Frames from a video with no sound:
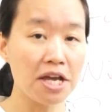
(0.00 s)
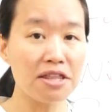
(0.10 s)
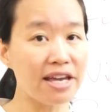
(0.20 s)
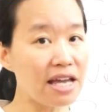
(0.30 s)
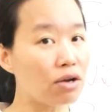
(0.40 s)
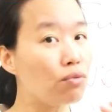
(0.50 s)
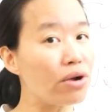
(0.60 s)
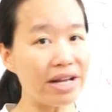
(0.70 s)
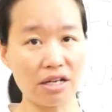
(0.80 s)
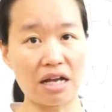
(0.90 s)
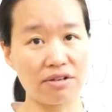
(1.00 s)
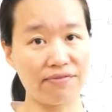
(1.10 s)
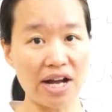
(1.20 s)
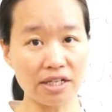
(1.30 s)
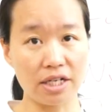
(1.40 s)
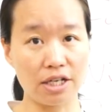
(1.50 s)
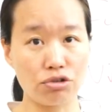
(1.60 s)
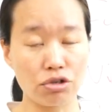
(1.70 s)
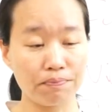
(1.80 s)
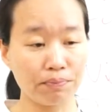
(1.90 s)
they are great
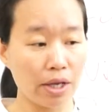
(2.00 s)
advantage.